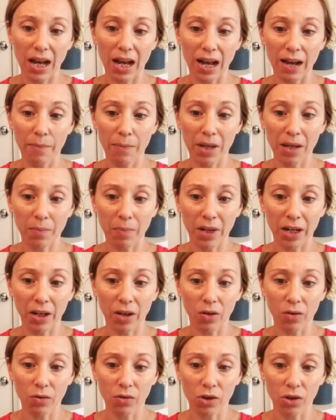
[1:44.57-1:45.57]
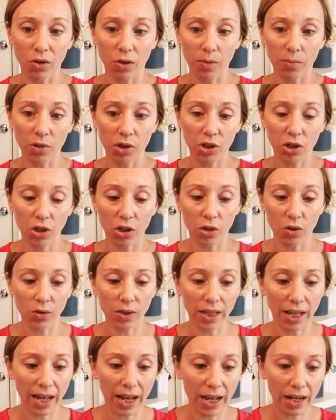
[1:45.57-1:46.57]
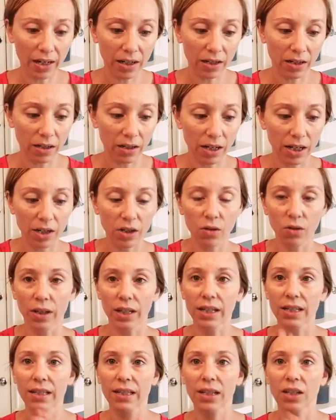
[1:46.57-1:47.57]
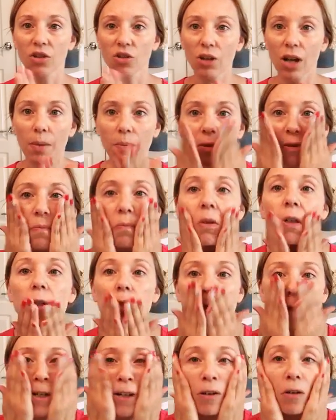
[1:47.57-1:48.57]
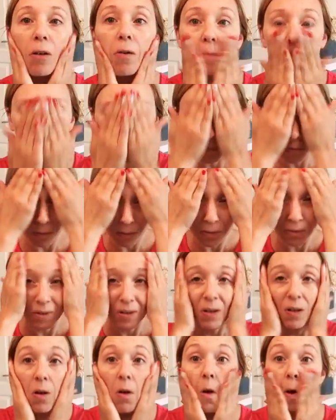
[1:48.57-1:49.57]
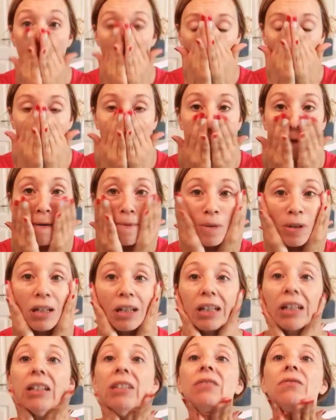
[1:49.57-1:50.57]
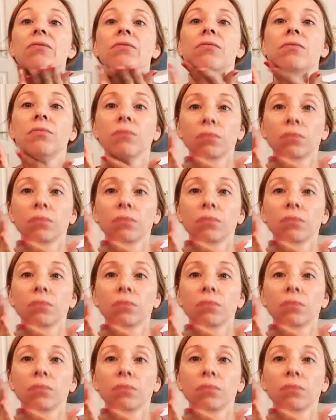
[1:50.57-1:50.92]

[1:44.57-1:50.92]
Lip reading: I make my own, so I'm just gonna use that. I do like 6 drops of my serum, rub it in,